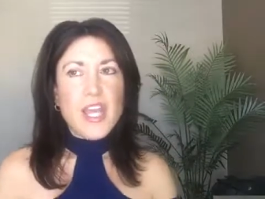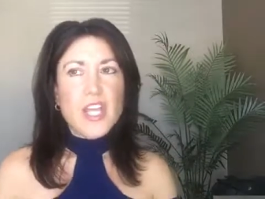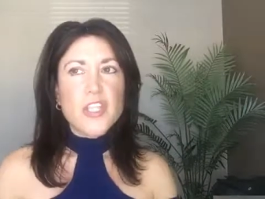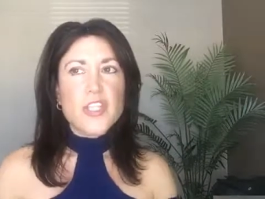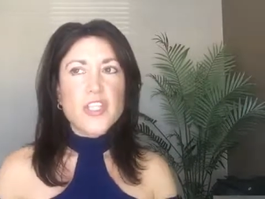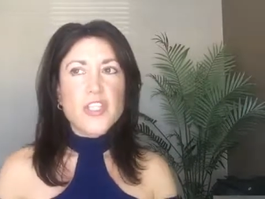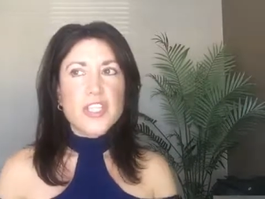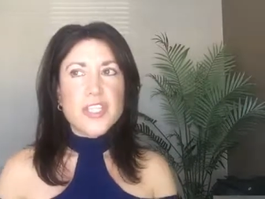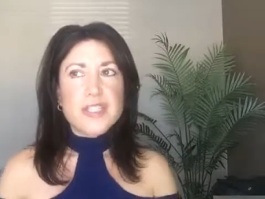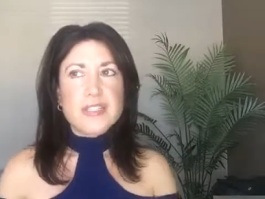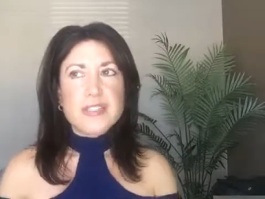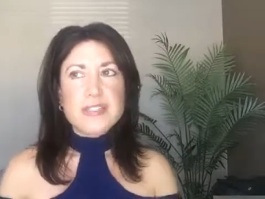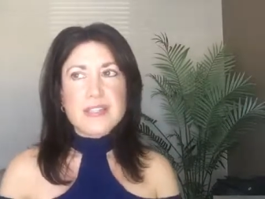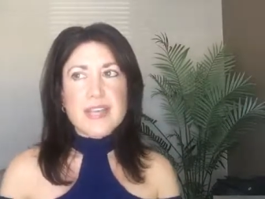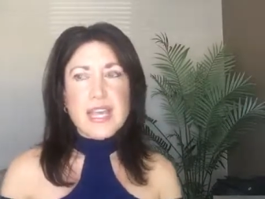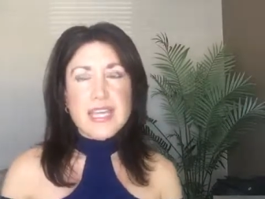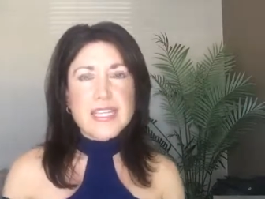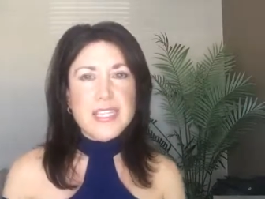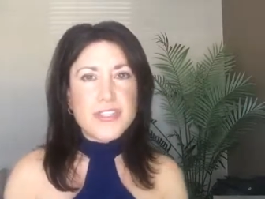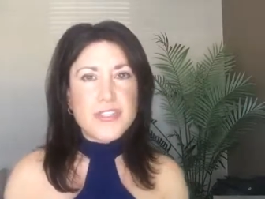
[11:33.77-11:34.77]
she
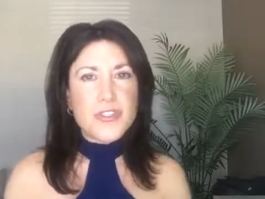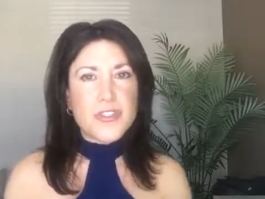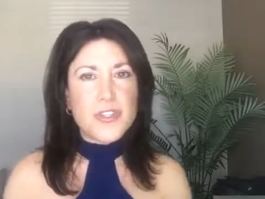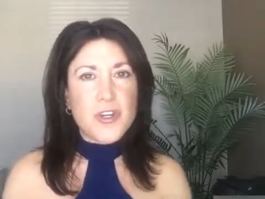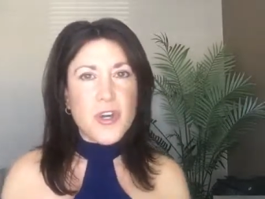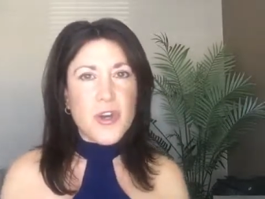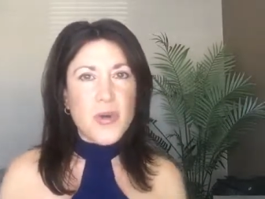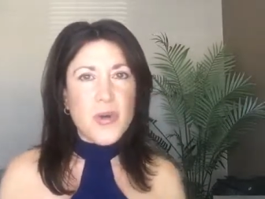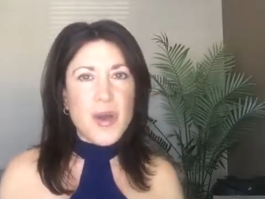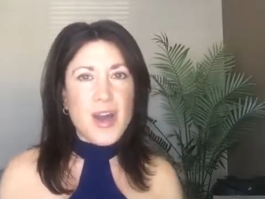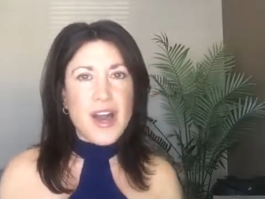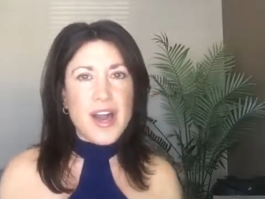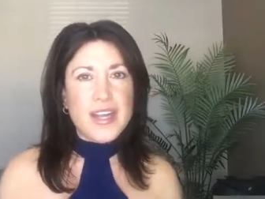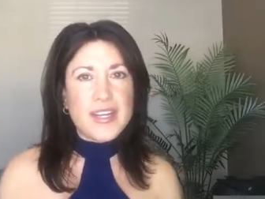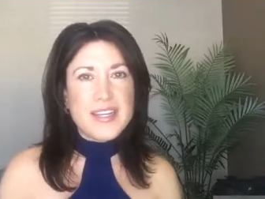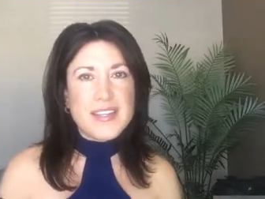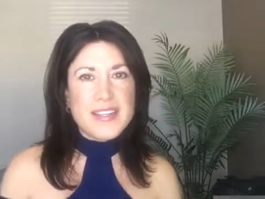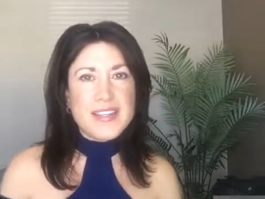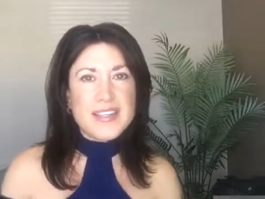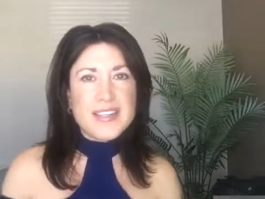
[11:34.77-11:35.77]
decided to go
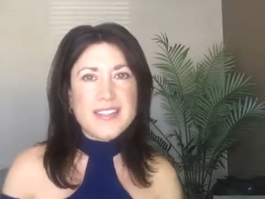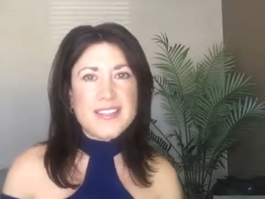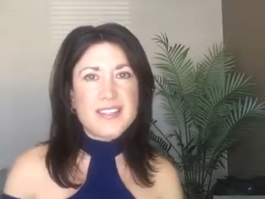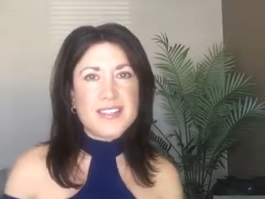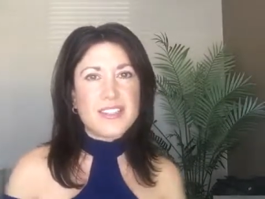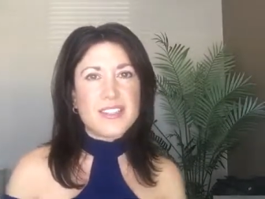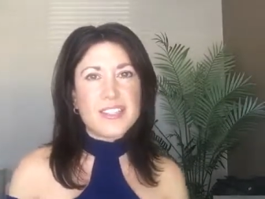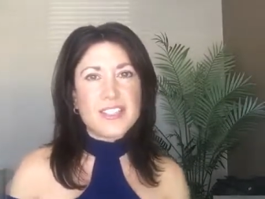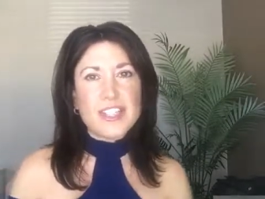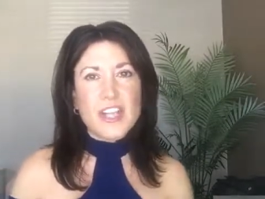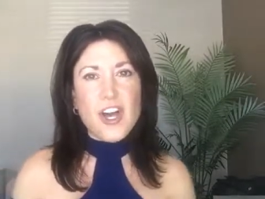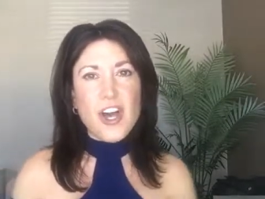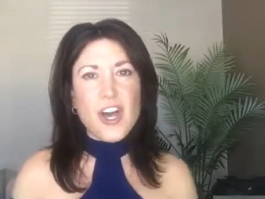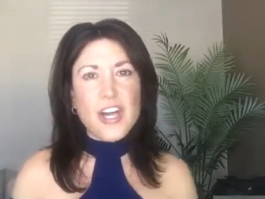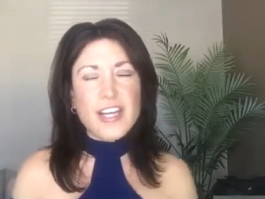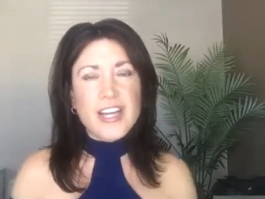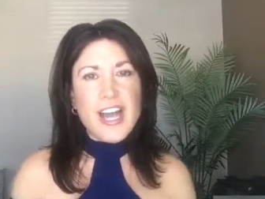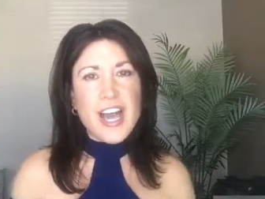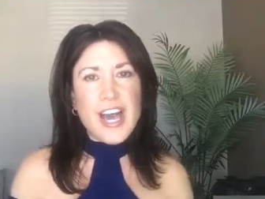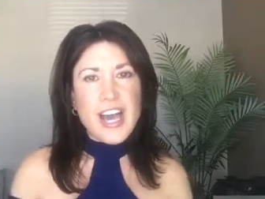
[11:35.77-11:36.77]
on this
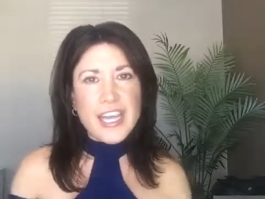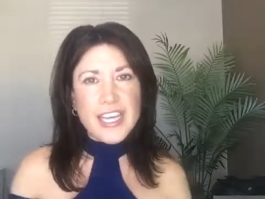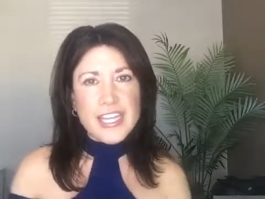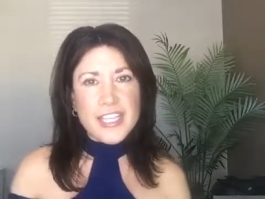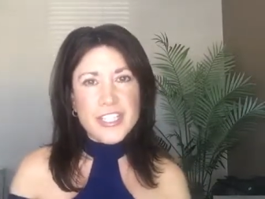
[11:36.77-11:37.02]
long hike.